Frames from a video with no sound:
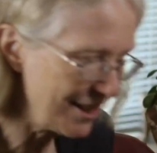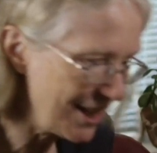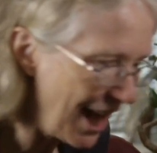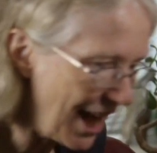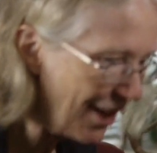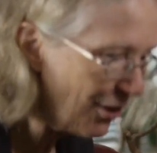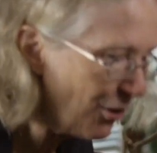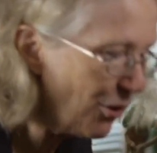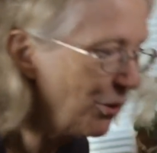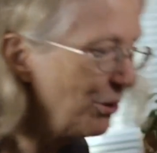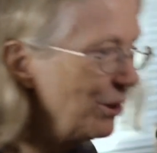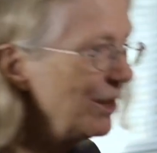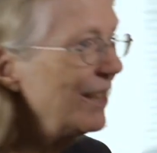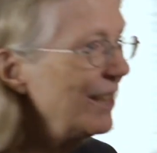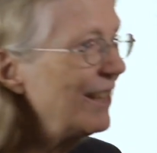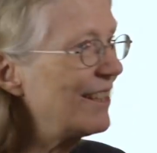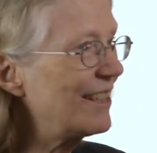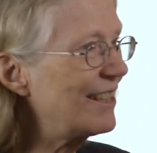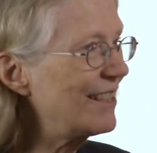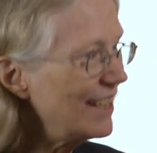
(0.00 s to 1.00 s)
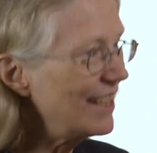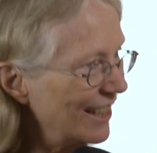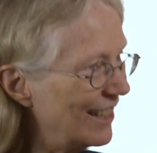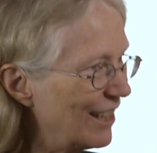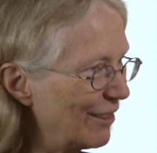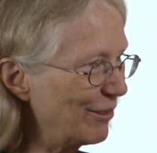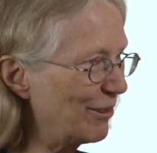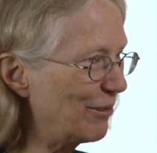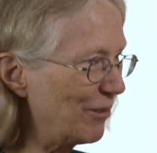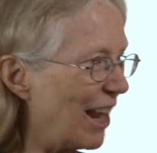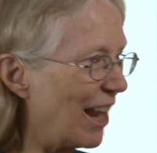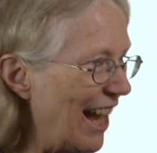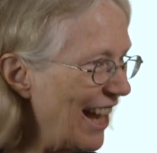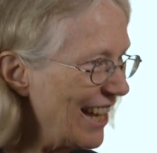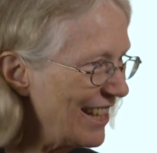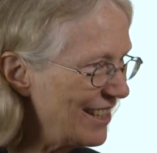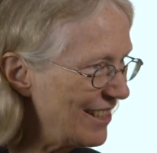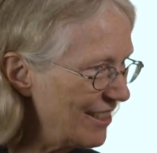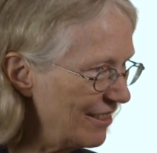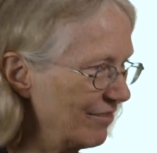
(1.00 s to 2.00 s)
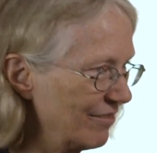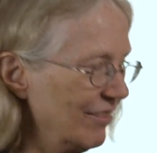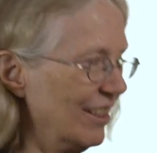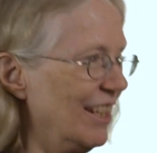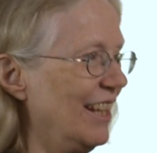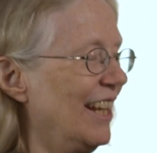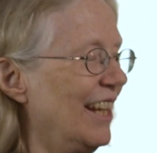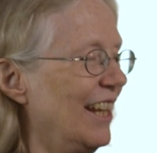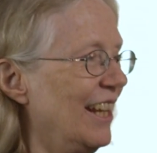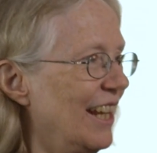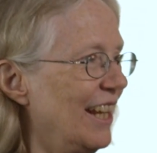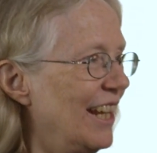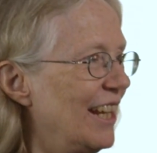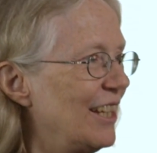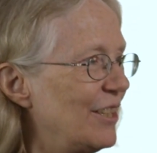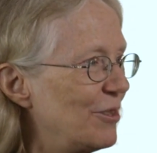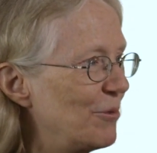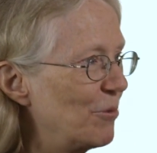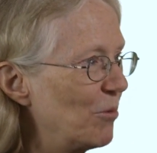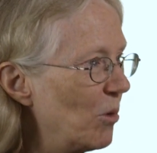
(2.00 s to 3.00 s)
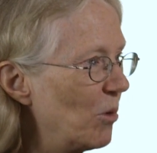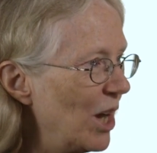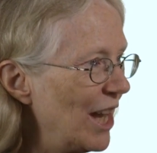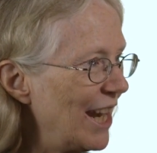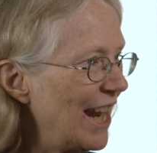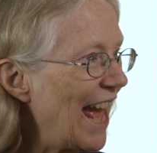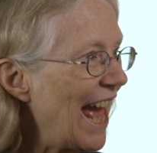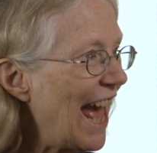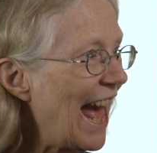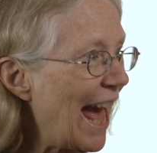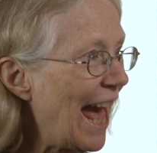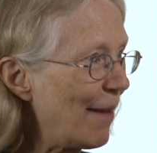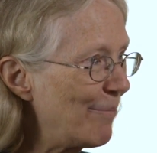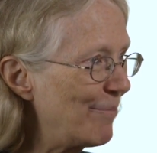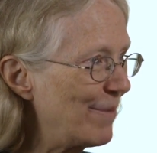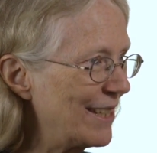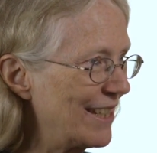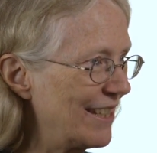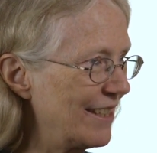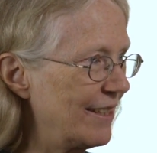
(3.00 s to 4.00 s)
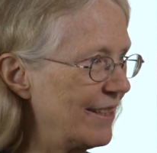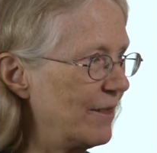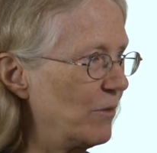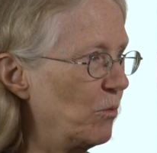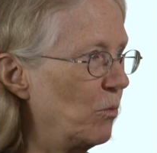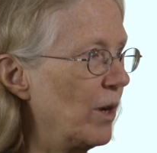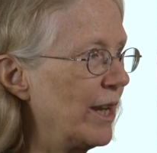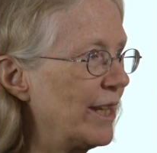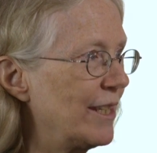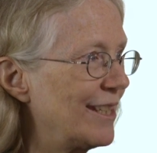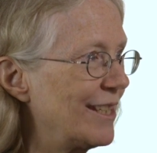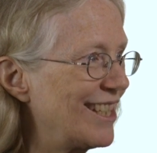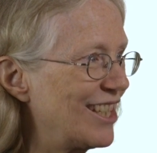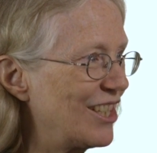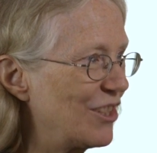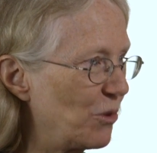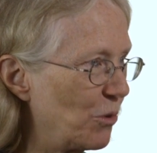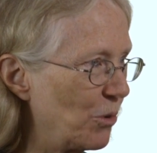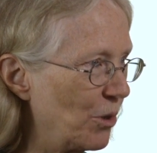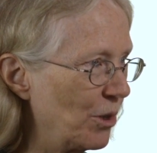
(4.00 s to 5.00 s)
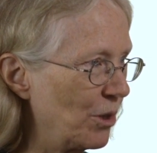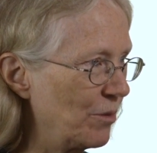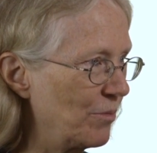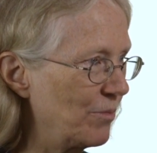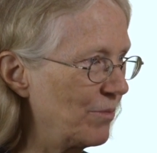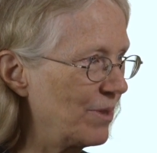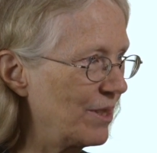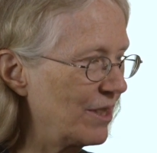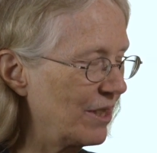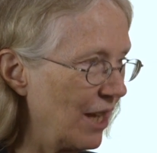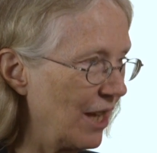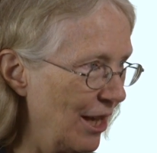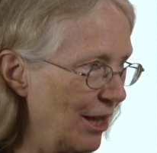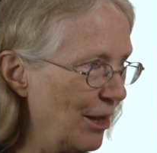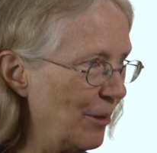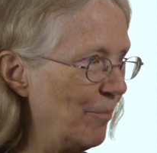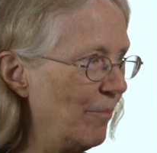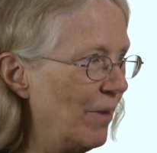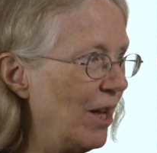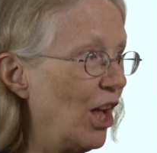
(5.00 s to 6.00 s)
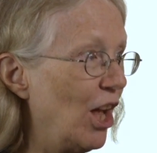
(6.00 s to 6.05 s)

not only the sea level rise, it's what happens when storms come